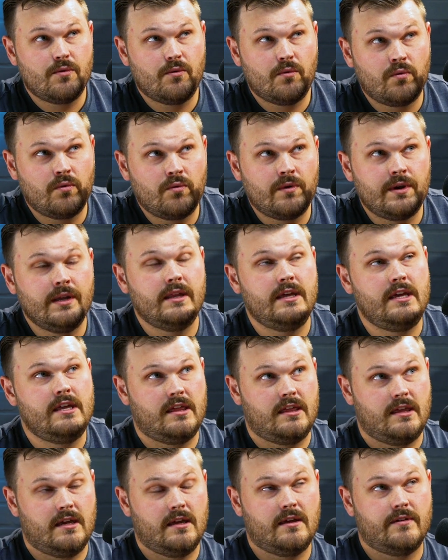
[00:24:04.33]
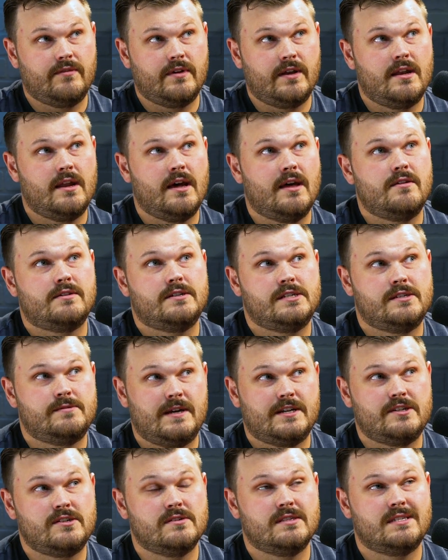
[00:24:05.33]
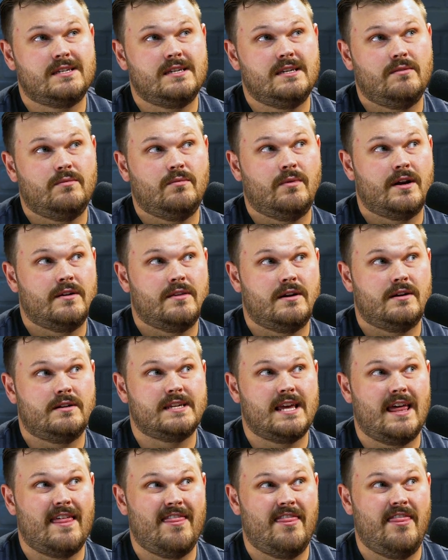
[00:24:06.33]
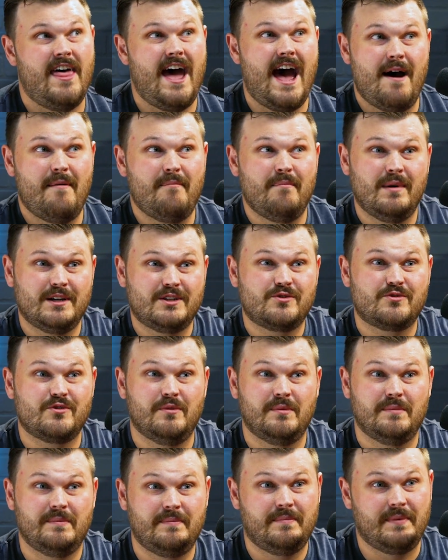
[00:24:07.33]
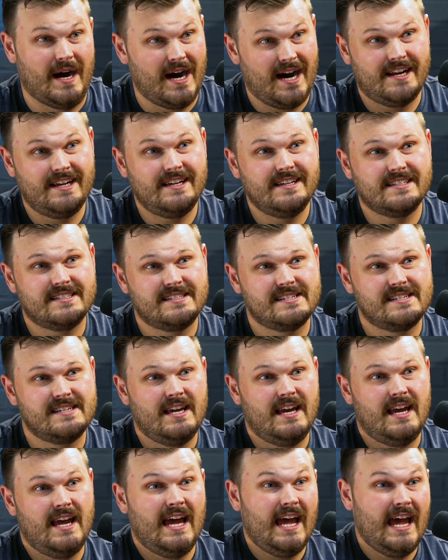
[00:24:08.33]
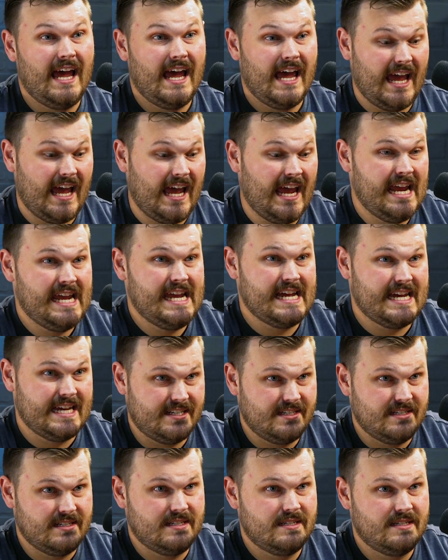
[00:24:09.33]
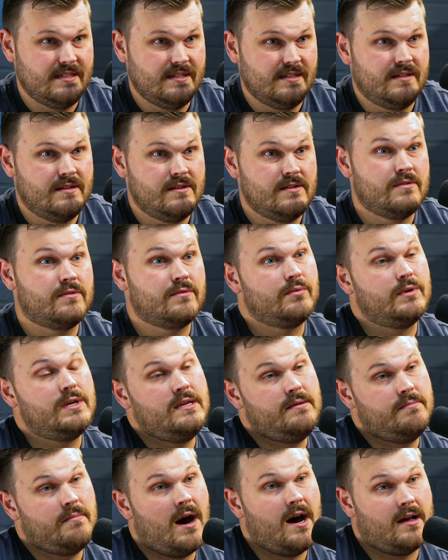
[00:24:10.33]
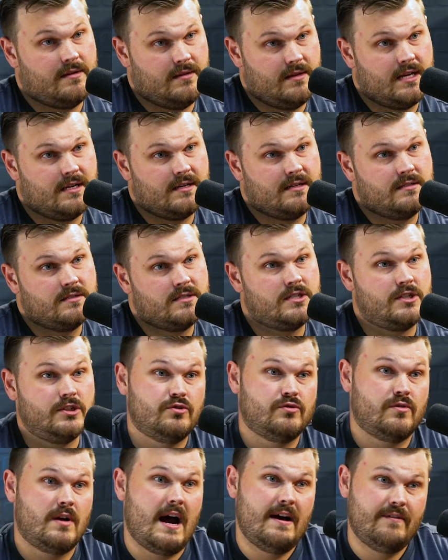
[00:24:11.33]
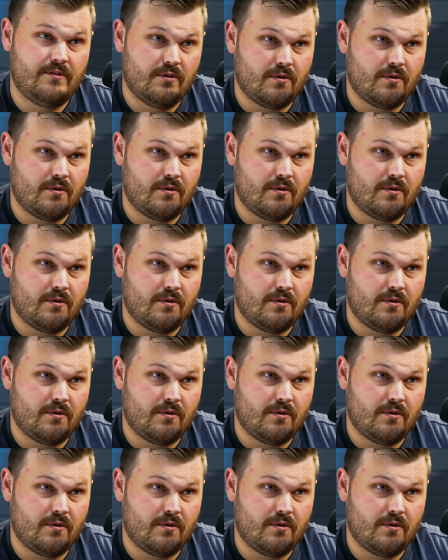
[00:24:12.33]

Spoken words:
really think of another specialty where there's that much robotics and 3D modeling to drive the